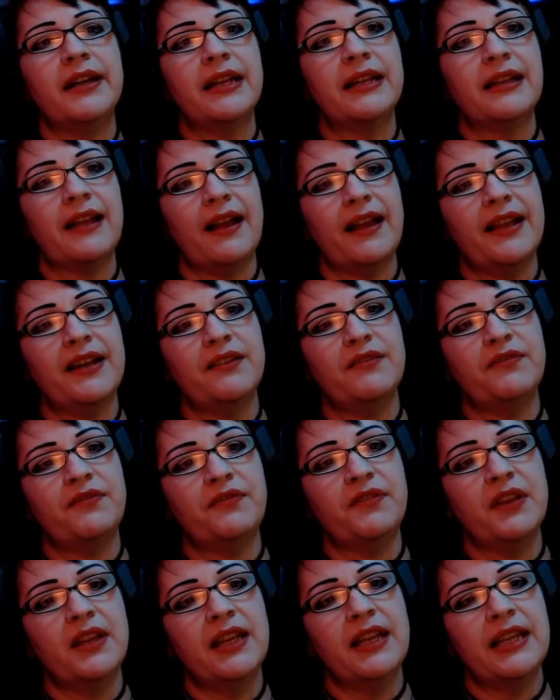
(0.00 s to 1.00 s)
it kind of
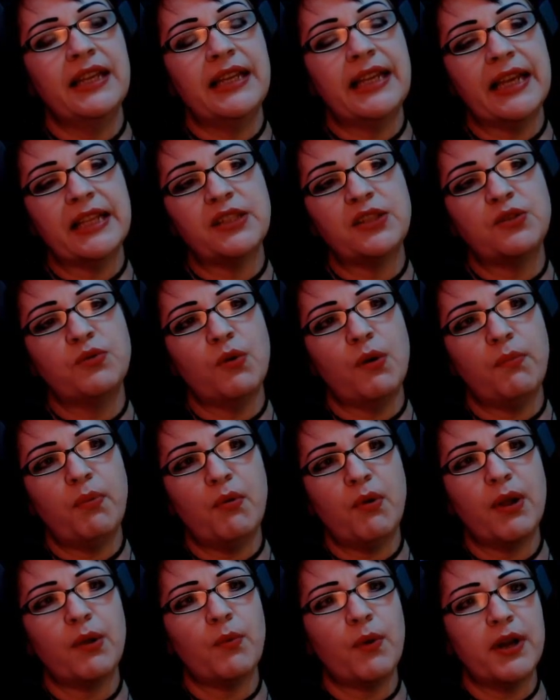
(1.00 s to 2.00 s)
gets to a
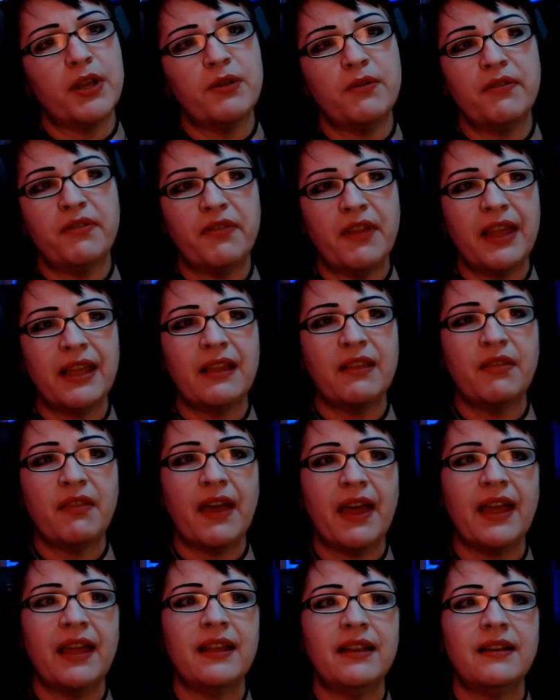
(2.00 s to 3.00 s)
point where you think
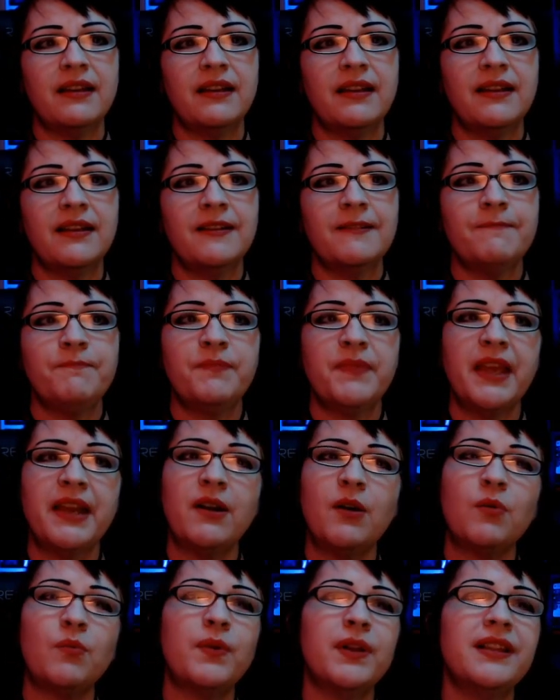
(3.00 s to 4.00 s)
that
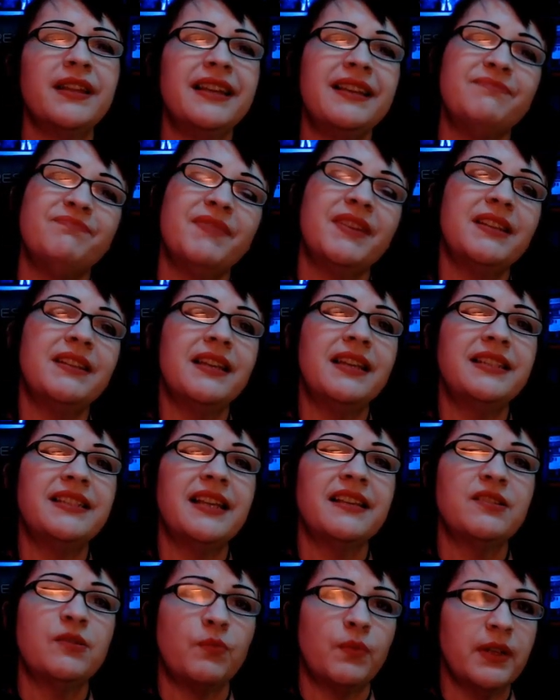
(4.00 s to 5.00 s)
it
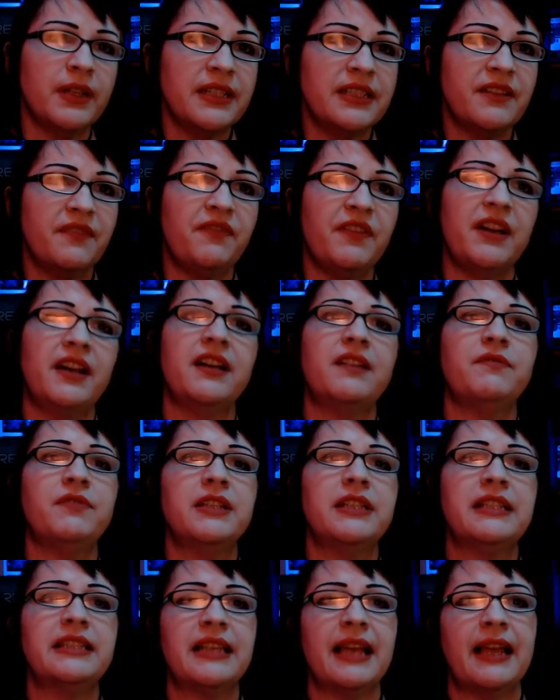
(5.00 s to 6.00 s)
doesn't really
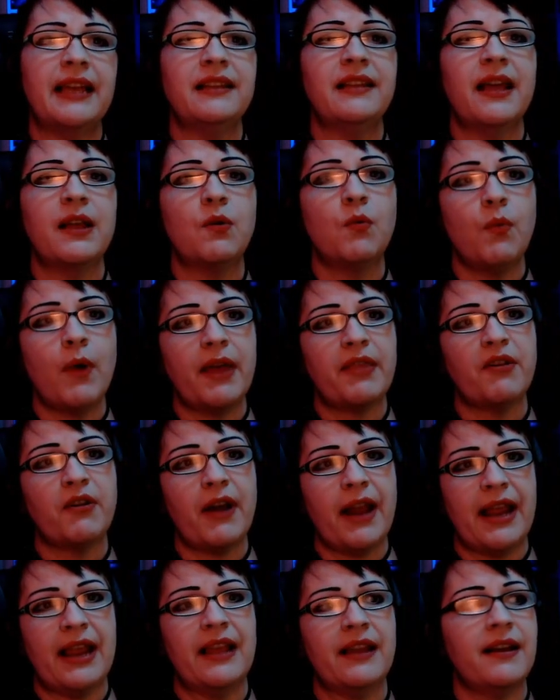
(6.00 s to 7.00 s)
definitively say like
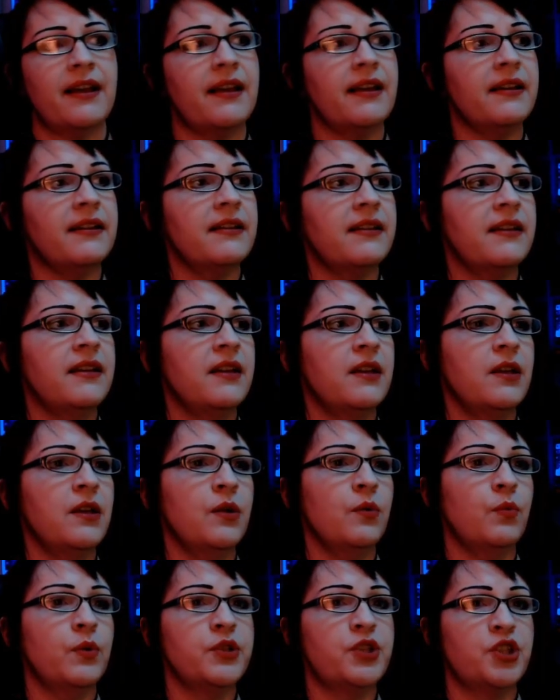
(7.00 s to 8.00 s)
whether Hannah
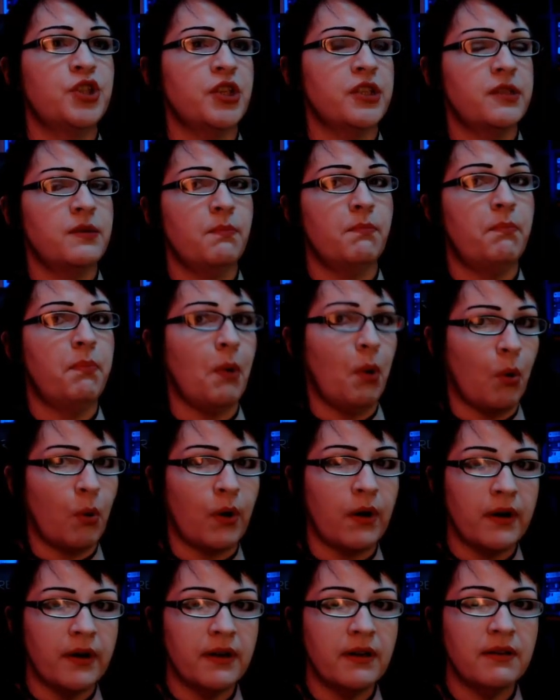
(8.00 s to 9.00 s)
was just
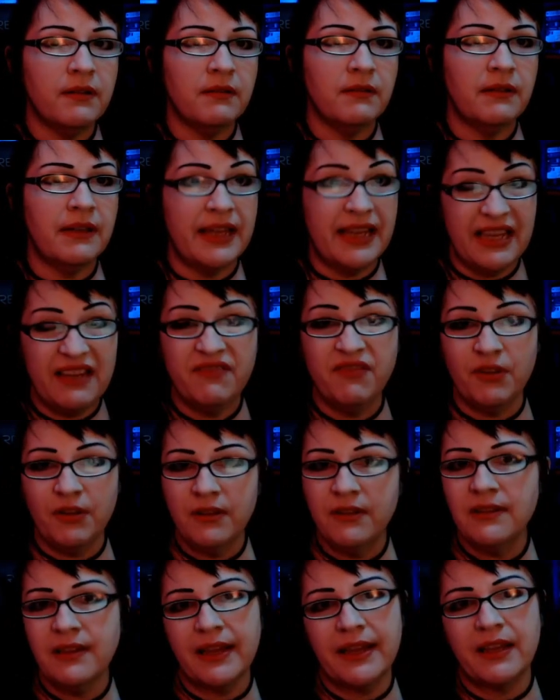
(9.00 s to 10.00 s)
born
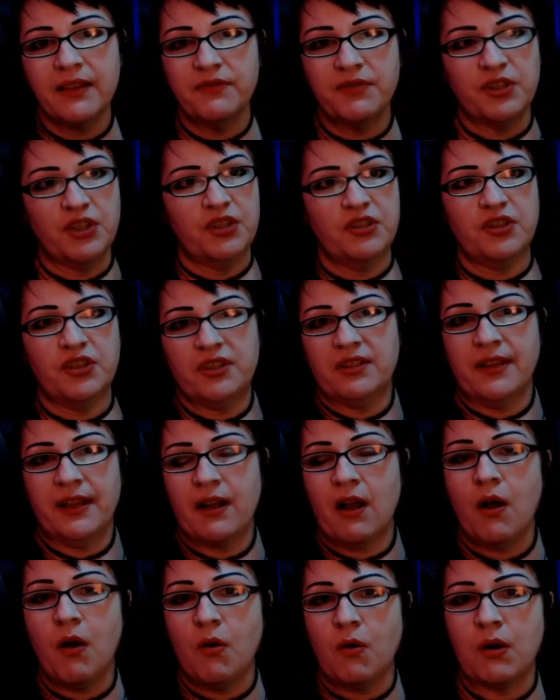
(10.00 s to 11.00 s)
evil, like if she's just
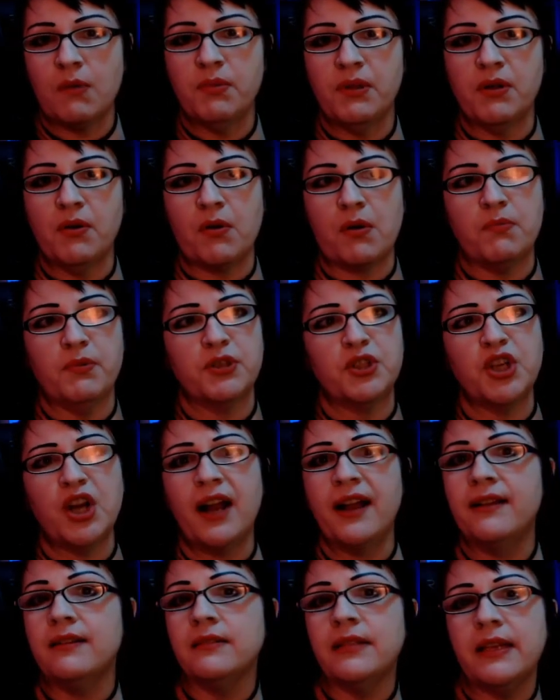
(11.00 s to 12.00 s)
like a horrible, horrible
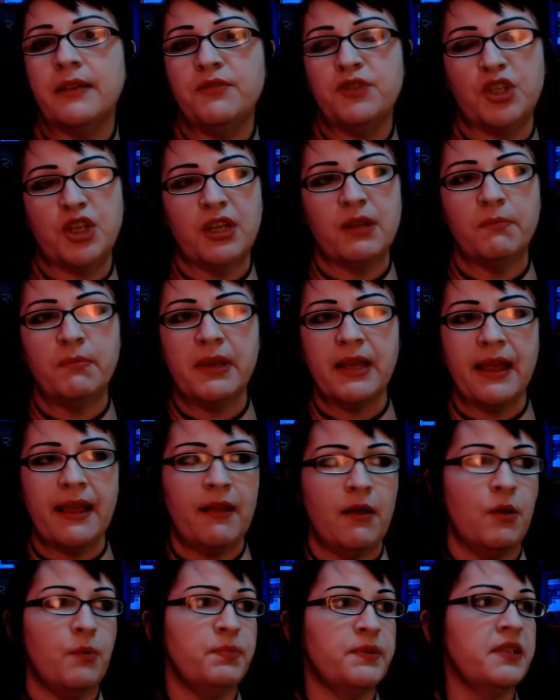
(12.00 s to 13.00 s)
child, if she can be
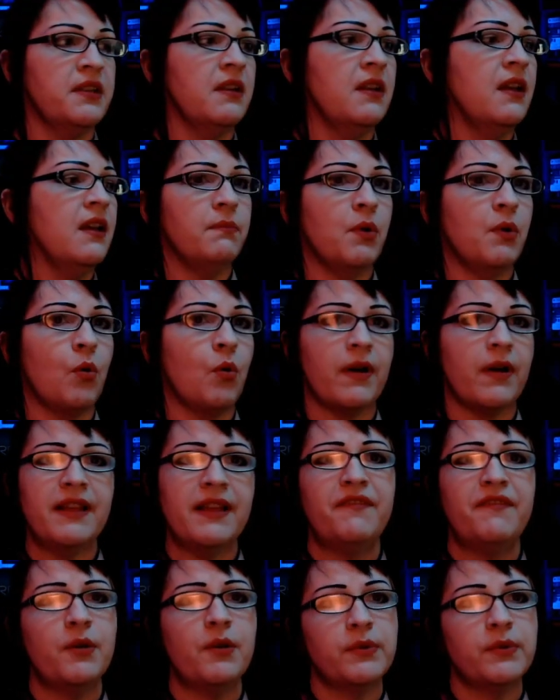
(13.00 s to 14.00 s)
helped, or
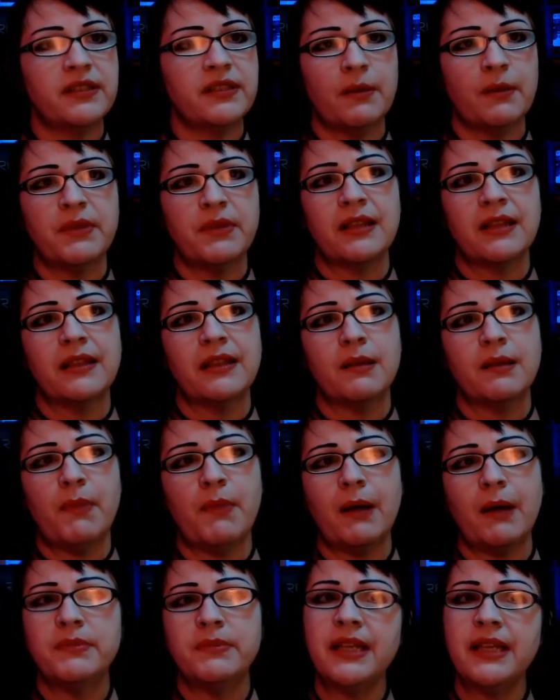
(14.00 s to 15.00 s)
if it was something that the
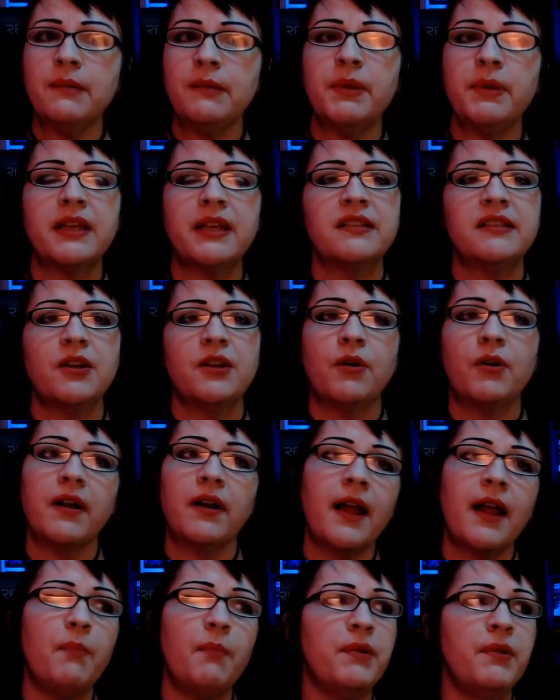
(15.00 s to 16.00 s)
mom did, because there are
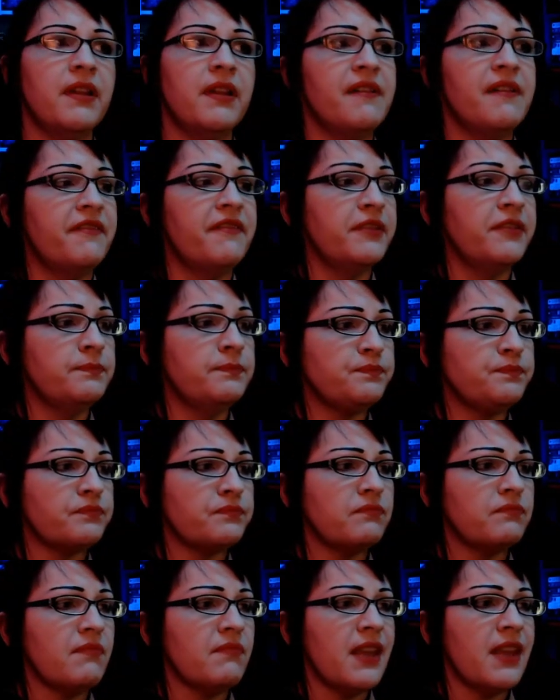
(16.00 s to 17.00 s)
a couple of
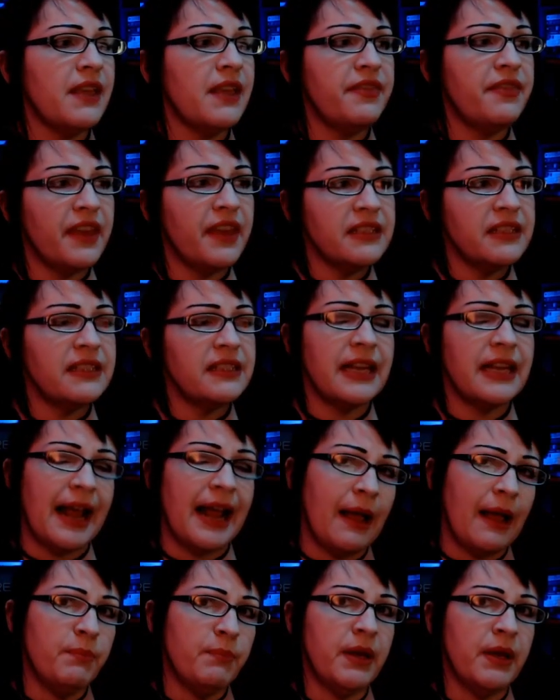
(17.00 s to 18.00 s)
things that
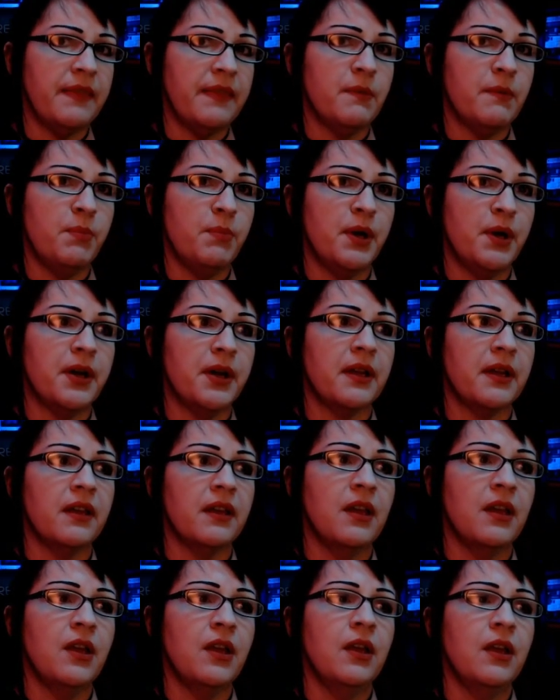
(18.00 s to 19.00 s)
happen in the
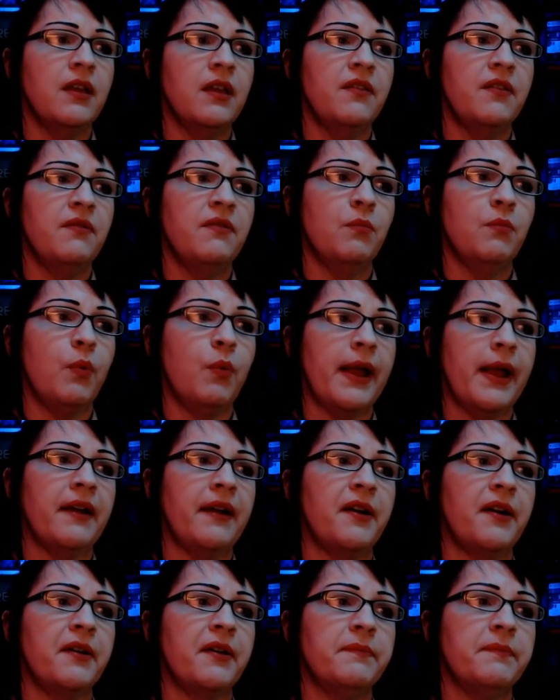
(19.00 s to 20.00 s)
book
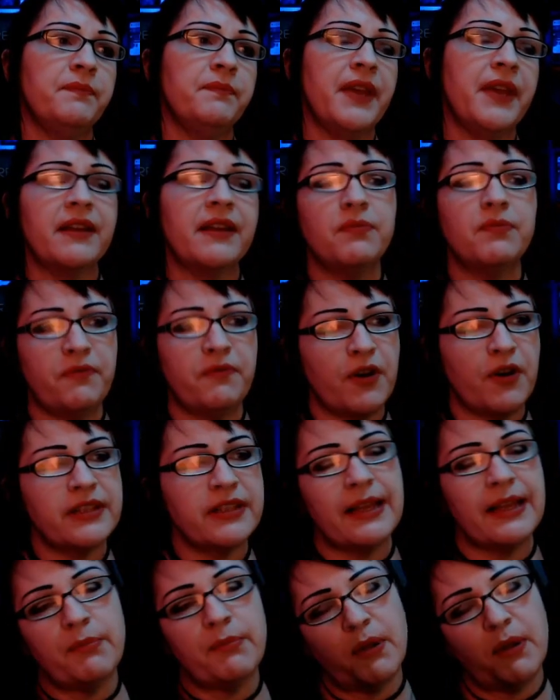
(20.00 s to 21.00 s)
where, like, for
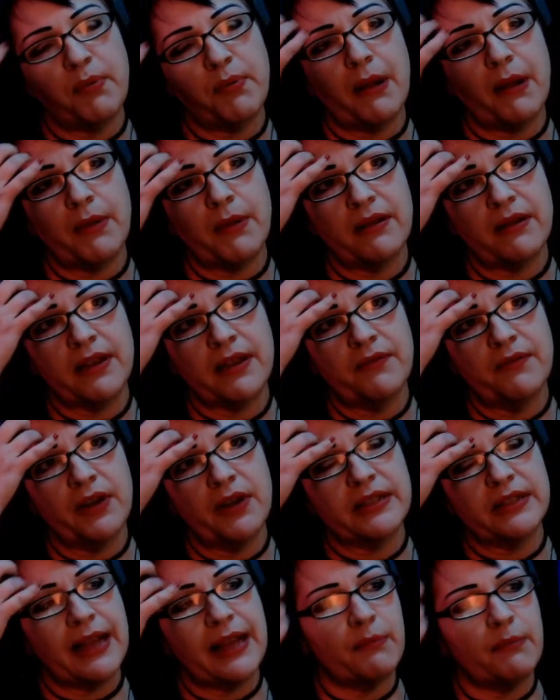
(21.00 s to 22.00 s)
example, I'll give an
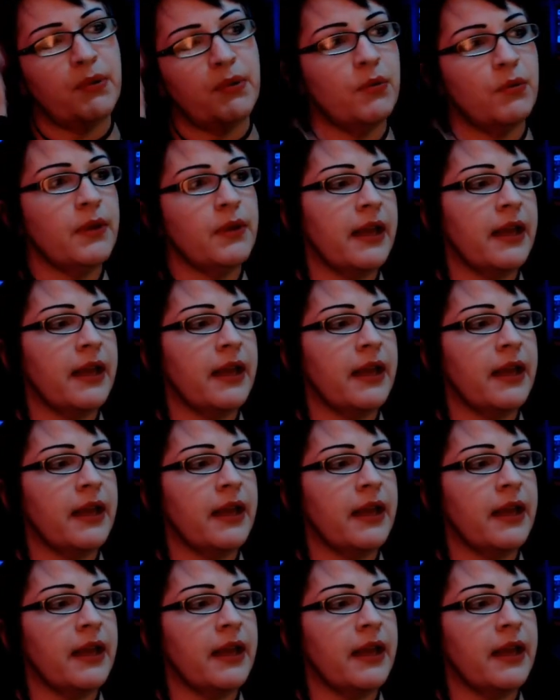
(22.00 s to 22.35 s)
example.